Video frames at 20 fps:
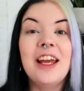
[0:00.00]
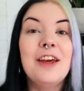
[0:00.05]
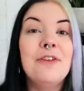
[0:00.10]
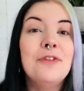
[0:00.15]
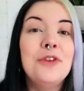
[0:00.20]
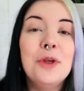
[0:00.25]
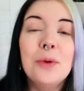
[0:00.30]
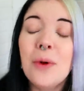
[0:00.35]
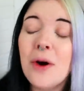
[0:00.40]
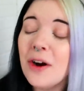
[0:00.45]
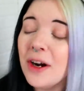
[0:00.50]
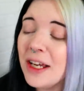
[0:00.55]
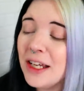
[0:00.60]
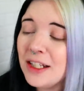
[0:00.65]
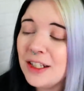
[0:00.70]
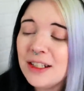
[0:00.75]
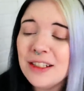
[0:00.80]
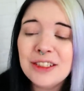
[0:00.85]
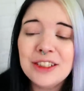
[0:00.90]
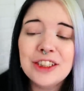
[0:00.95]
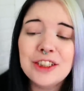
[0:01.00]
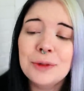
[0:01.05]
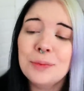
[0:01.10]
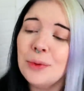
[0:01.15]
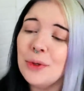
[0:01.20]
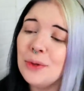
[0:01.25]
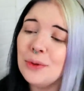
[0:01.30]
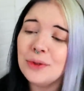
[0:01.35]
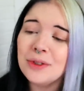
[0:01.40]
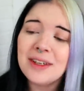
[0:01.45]
if you are into
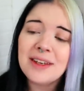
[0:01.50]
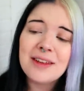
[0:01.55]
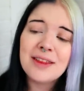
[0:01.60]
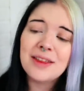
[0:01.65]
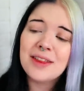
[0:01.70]
spooky